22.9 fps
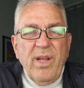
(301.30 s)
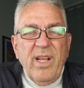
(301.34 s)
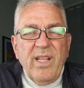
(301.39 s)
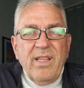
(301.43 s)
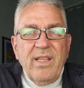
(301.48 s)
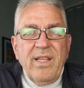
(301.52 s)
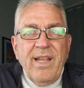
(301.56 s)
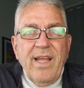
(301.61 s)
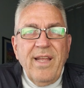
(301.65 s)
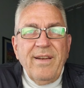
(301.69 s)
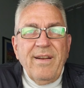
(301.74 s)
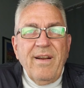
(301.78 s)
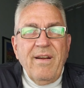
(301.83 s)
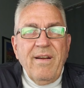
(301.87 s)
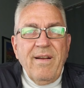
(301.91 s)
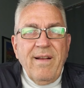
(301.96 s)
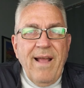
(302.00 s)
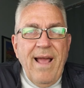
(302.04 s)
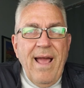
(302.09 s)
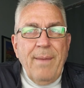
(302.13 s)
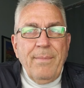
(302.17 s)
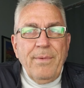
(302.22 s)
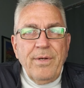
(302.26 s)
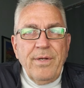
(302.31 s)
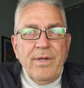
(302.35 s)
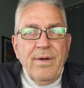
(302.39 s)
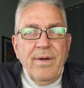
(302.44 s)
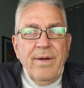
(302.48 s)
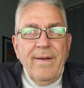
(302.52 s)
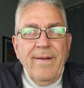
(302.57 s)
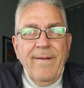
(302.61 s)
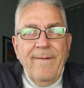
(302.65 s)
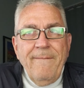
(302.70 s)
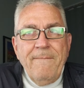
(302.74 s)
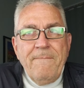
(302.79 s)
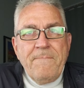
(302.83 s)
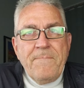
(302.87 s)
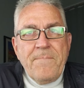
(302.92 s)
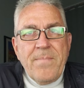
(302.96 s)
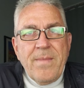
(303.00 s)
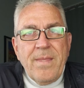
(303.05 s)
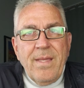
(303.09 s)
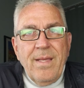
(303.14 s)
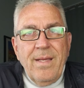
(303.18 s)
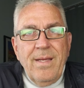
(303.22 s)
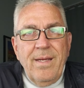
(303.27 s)
get to that in our commentary.
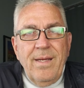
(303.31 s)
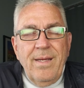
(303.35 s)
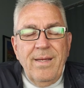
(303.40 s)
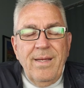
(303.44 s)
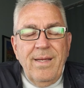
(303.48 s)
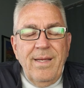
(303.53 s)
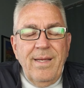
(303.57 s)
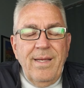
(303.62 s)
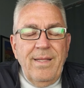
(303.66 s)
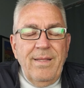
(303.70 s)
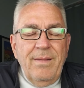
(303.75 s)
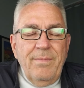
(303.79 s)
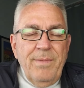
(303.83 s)
In